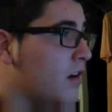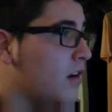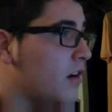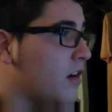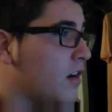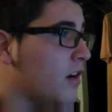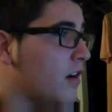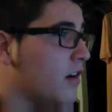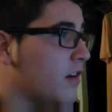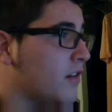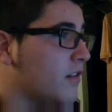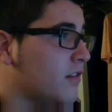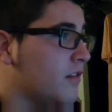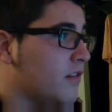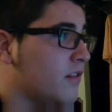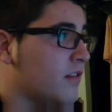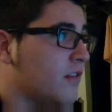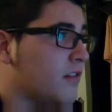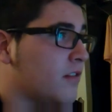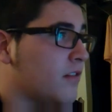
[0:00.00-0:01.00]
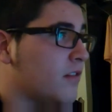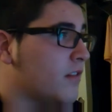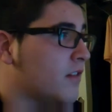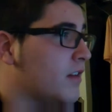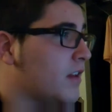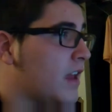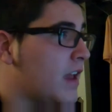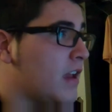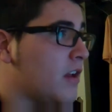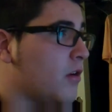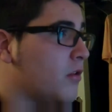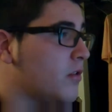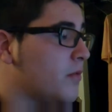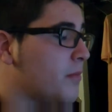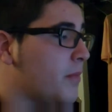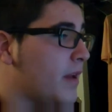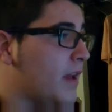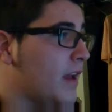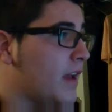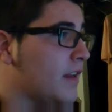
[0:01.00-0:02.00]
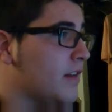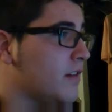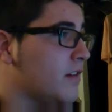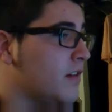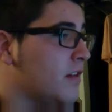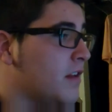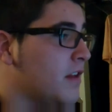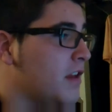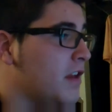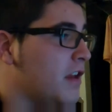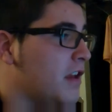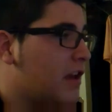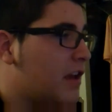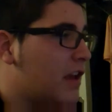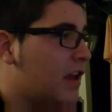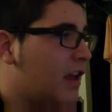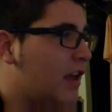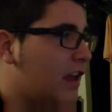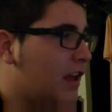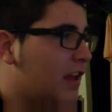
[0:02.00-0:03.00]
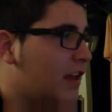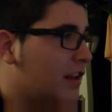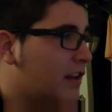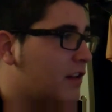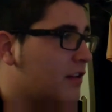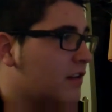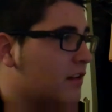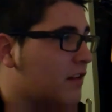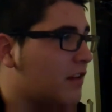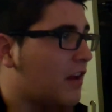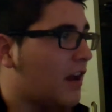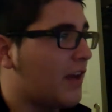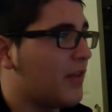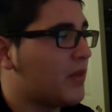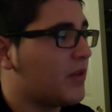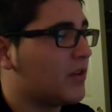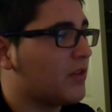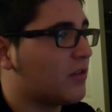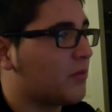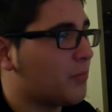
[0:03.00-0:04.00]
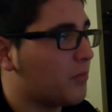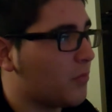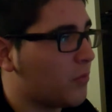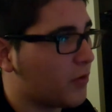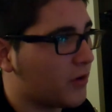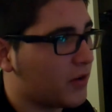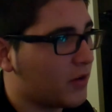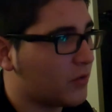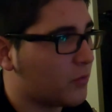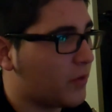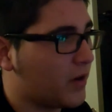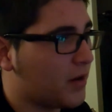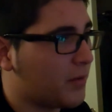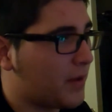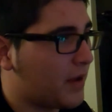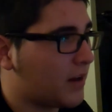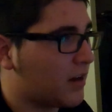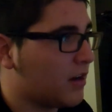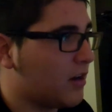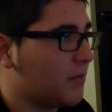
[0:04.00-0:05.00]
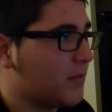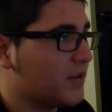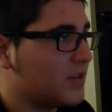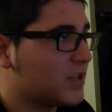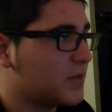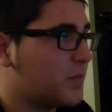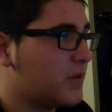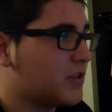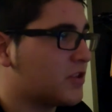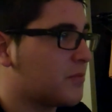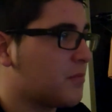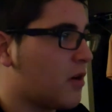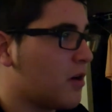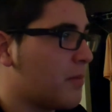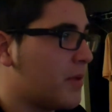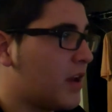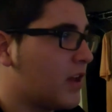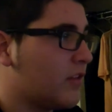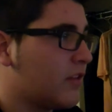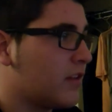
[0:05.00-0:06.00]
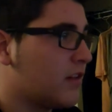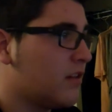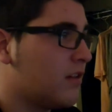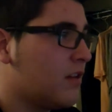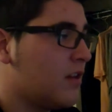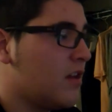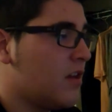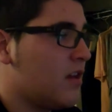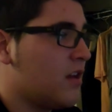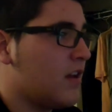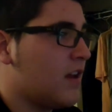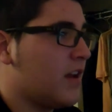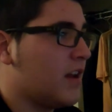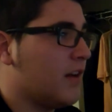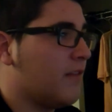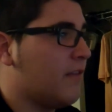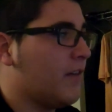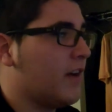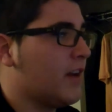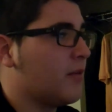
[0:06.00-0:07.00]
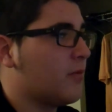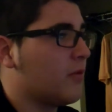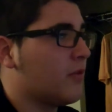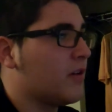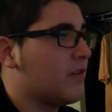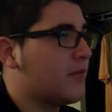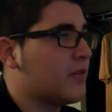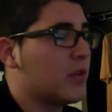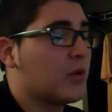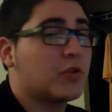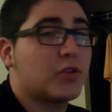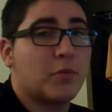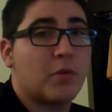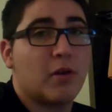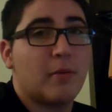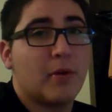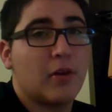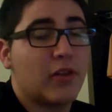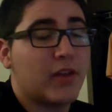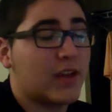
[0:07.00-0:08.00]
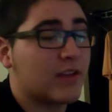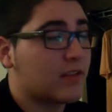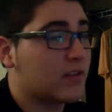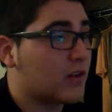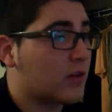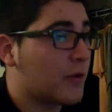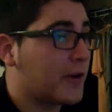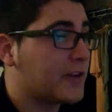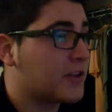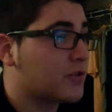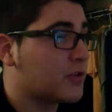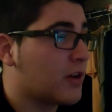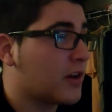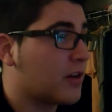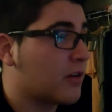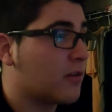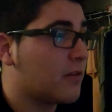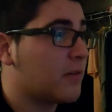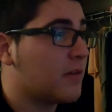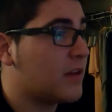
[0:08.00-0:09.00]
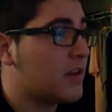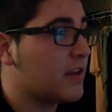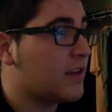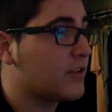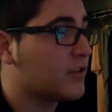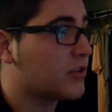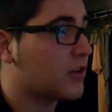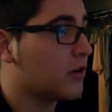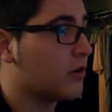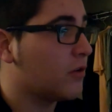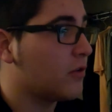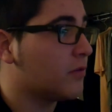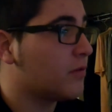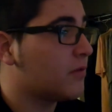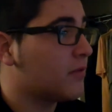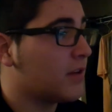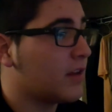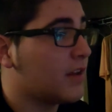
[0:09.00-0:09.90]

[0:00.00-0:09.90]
KO'd him bad. And I think he's working his way back up. He just beat Shamar Bailey in a fight where, even though Shamar Bailey isn't a great striker, he showed